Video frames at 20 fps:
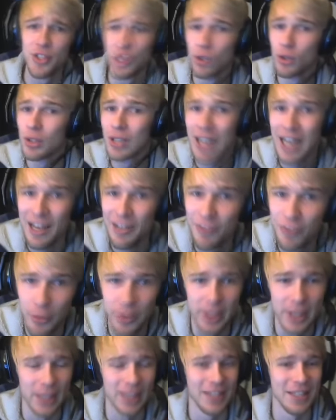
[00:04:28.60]
It's a good laugh for
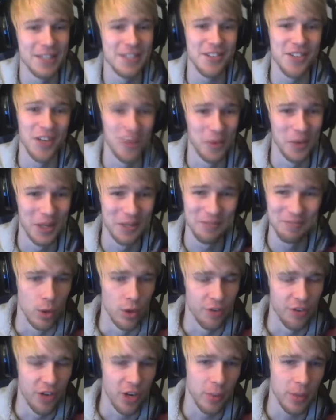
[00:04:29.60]
me, at least, anyway. I
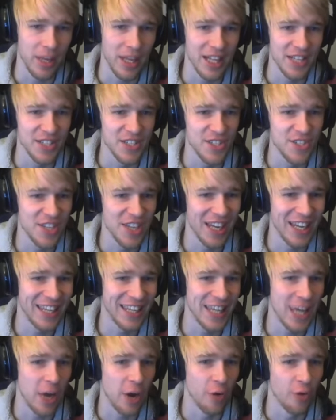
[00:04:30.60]
wonder if anybody else is
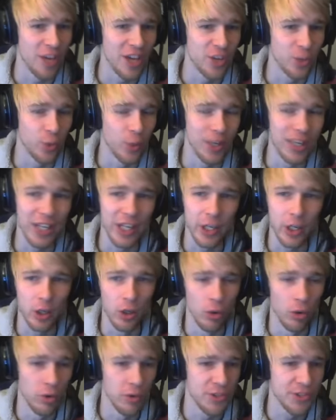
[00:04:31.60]
selling their red winter
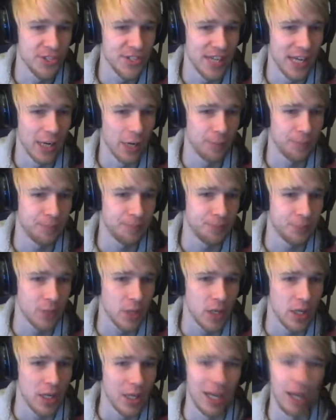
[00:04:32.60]
clothes now.
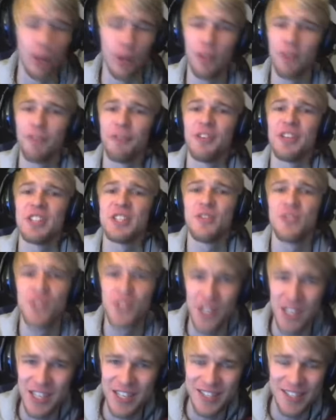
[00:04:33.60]
Now that the festive
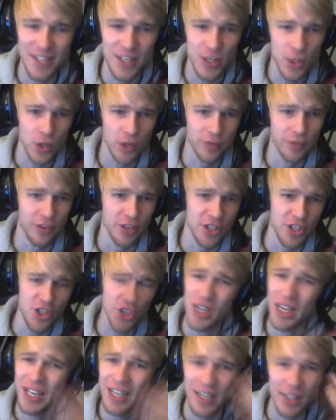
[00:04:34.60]
season is over, it's
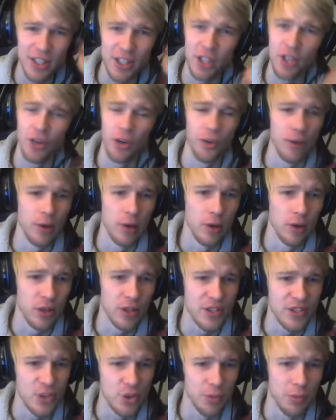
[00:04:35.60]
just like at, you know, the
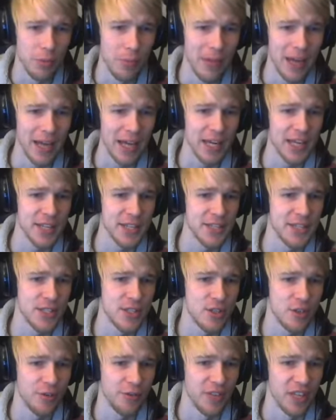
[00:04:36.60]
local supermarkets
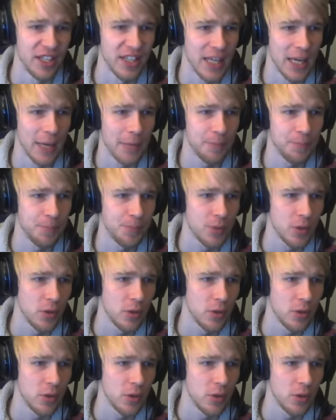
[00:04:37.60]
and stuff like that.